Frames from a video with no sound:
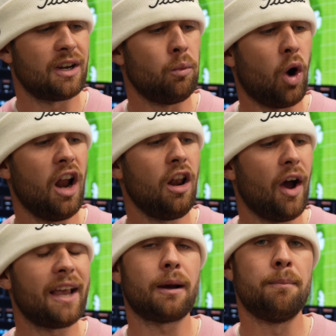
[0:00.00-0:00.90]
And what I
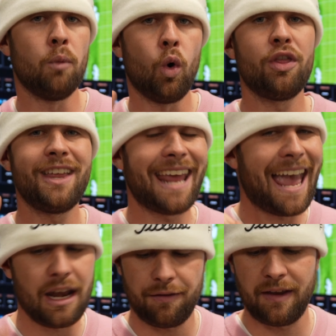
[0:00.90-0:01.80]
like more than
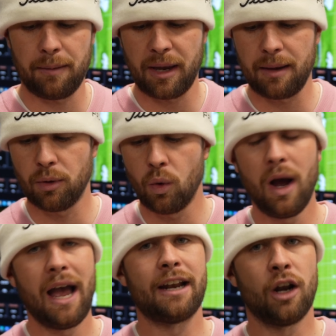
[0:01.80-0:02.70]
anything, people,
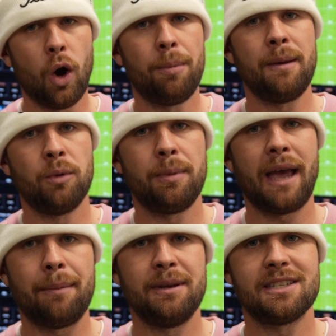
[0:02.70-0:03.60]
and a lot of people will be
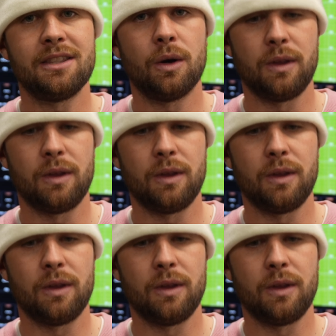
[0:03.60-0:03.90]
happy to know